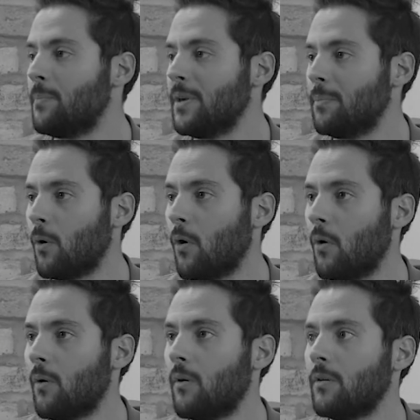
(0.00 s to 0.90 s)

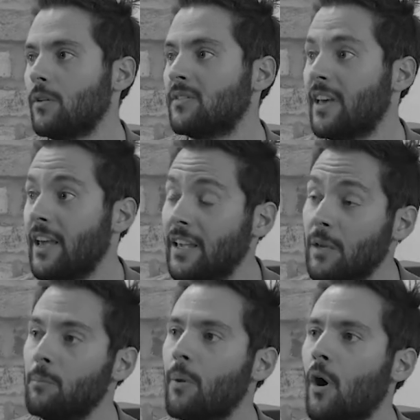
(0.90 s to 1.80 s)
People
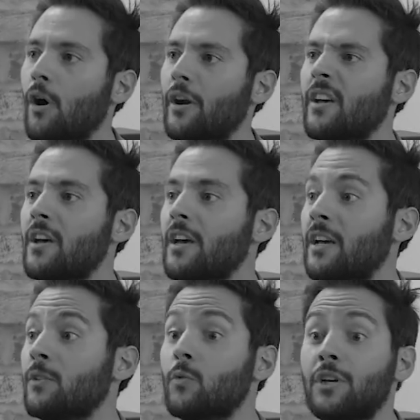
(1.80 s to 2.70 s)
taking part
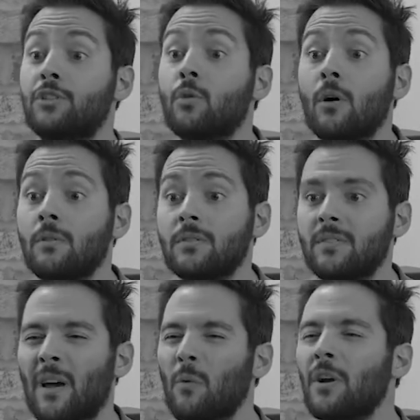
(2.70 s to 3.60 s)
in rituals
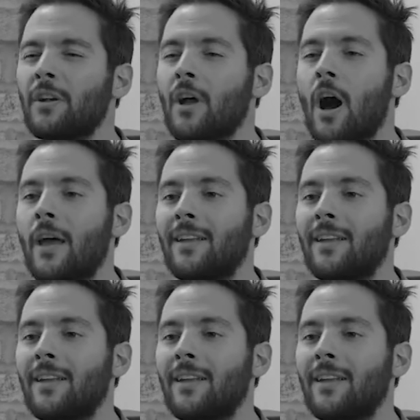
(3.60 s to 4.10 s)
that were not